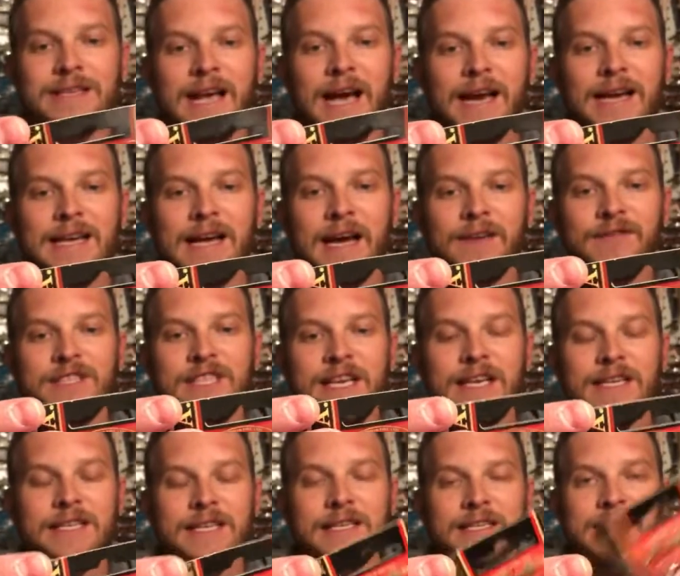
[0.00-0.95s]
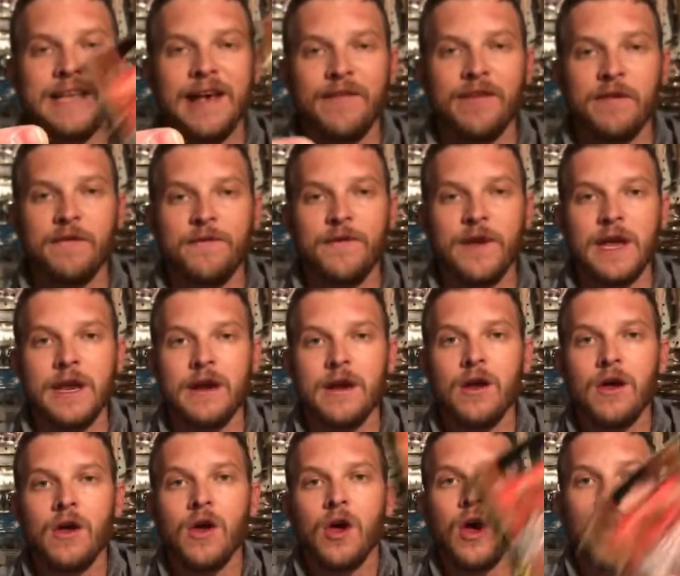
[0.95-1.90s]
guy dives 6 to 7 feet
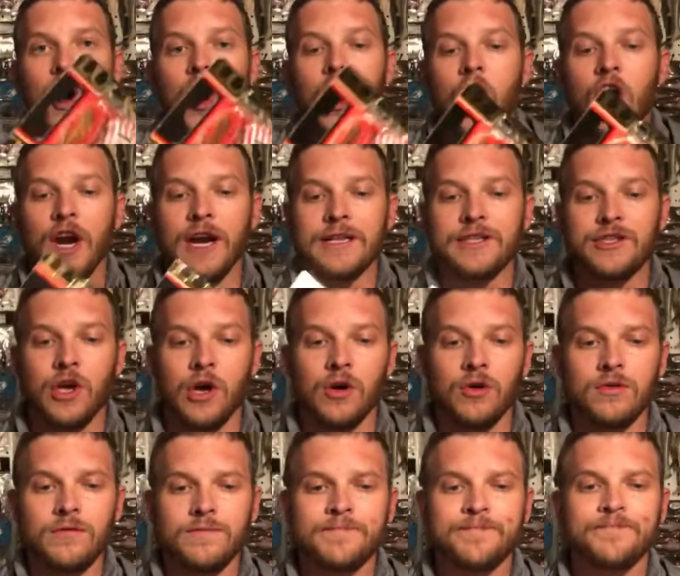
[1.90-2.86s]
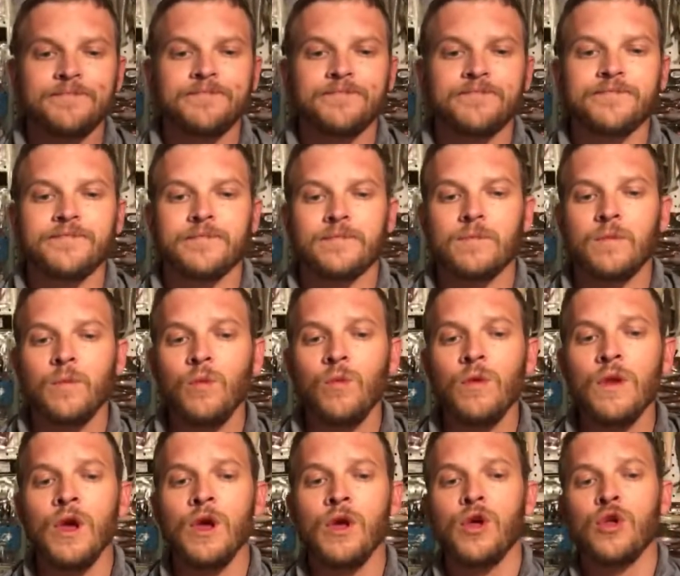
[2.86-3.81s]
on its own.
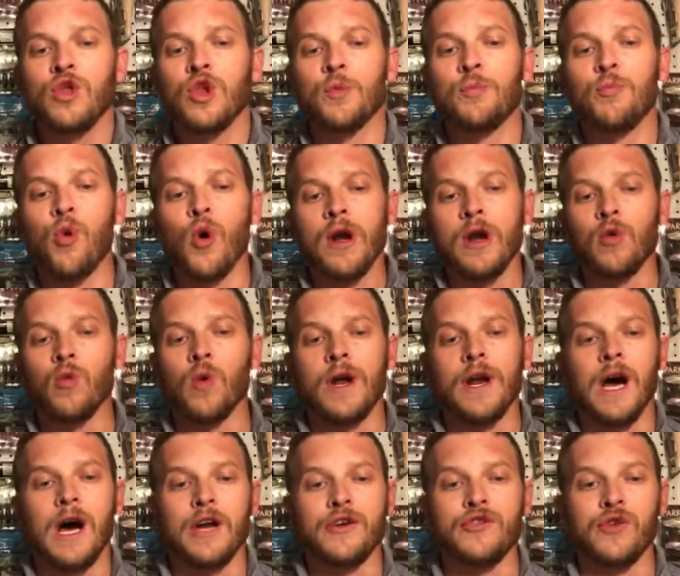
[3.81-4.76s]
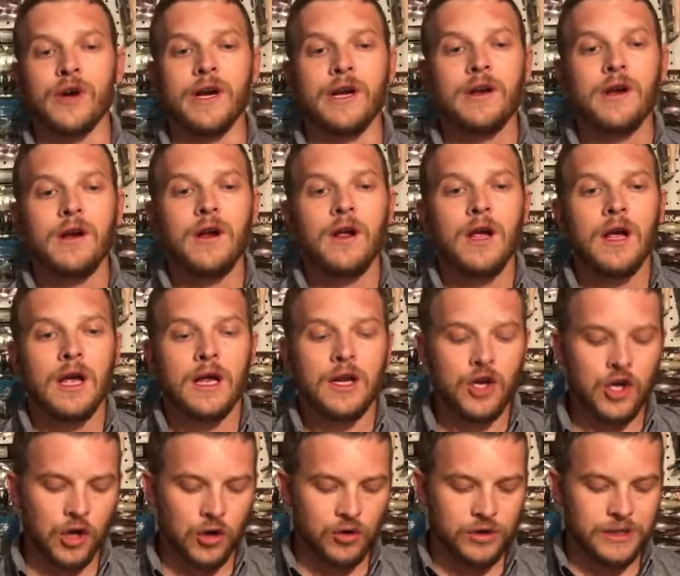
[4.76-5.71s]
The Pointer 100
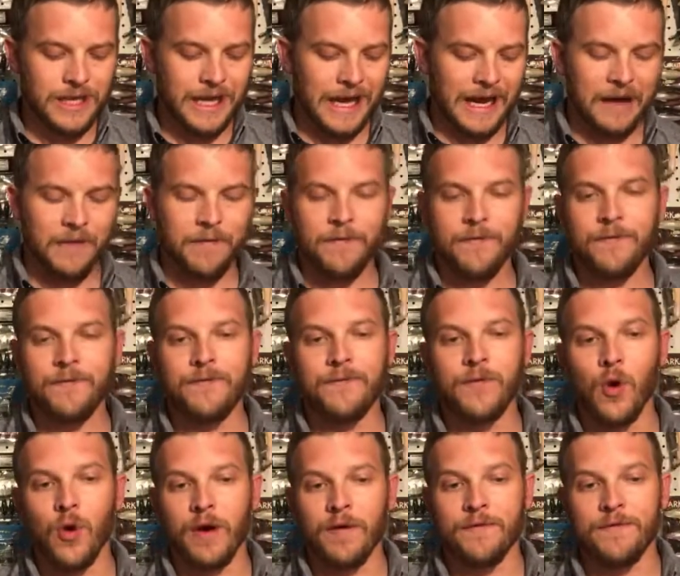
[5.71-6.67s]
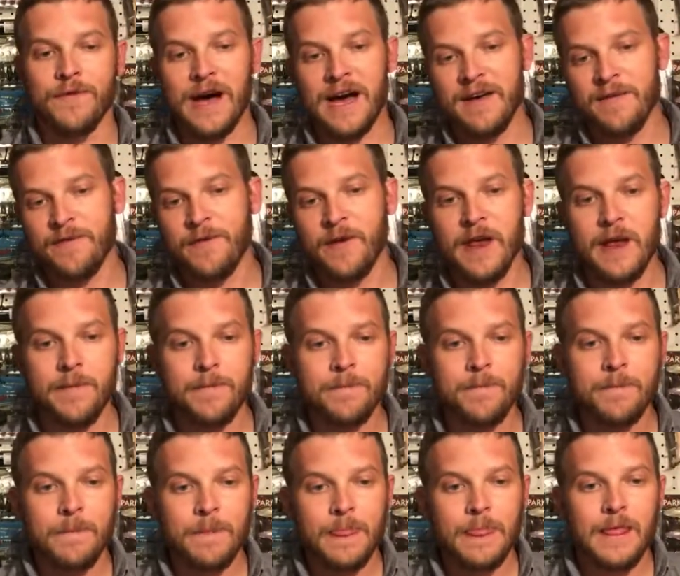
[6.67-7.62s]
goes like 4 to 5 feet.
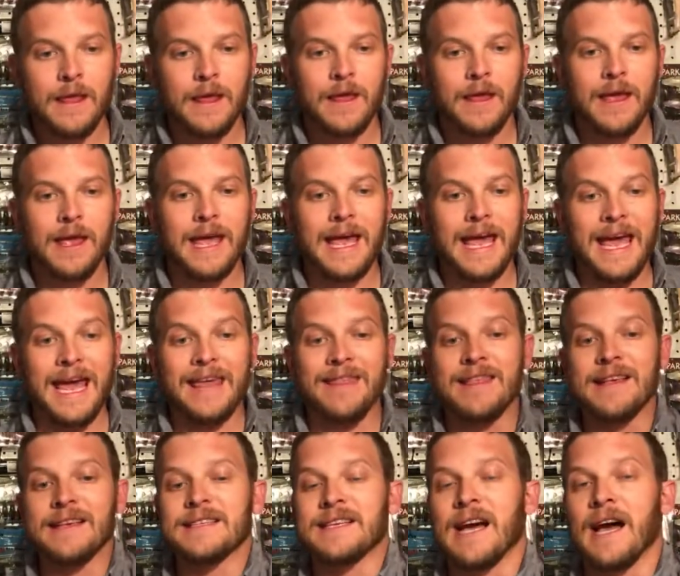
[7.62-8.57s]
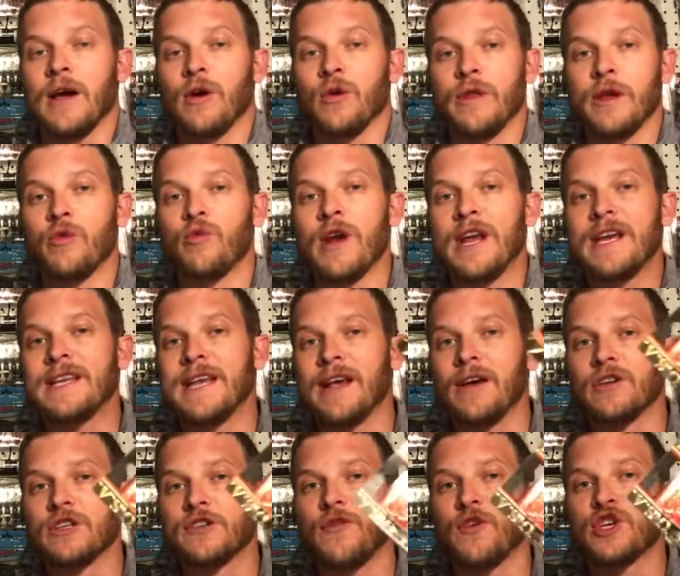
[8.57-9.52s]
And this guy only
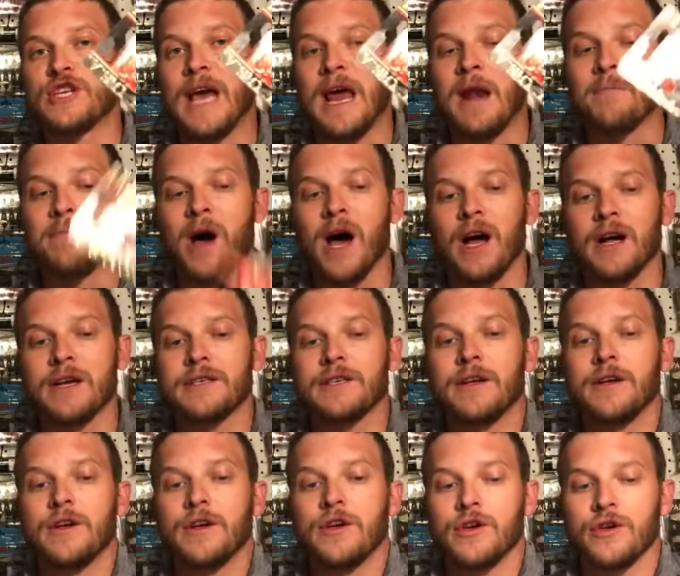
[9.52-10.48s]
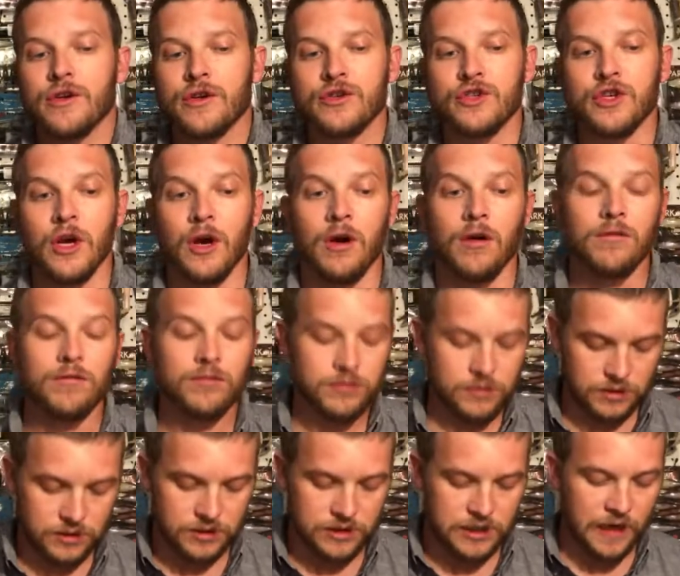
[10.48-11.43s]
retails for 10 bucks. So
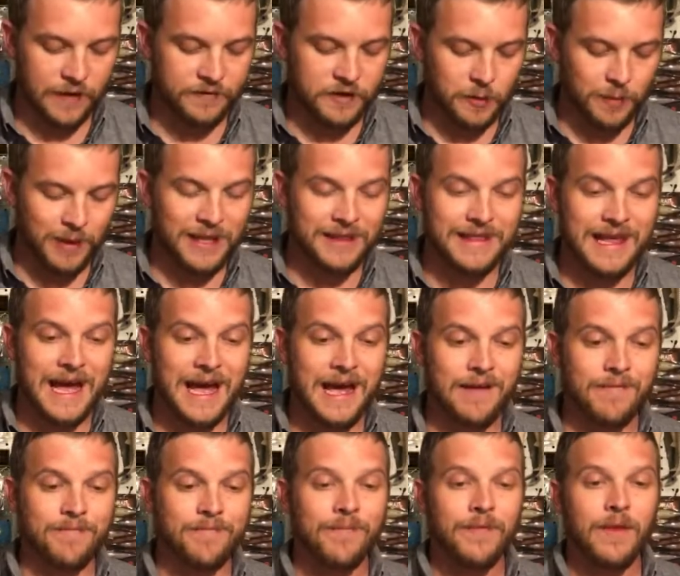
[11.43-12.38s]
tough to beat that.